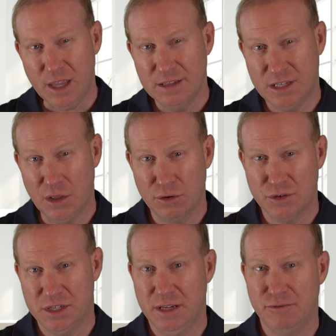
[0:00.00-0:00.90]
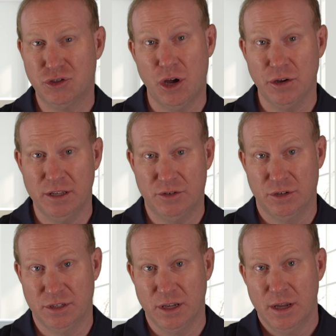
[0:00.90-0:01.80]
sellers received strong
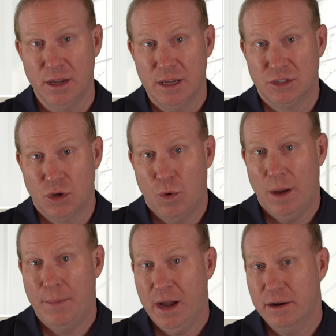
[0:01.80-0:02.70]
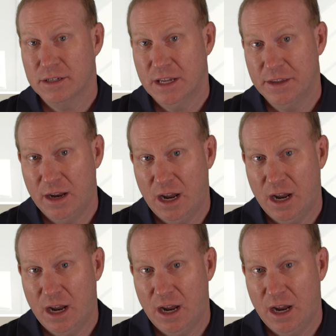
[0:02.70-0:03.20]
interest. So while buyers had that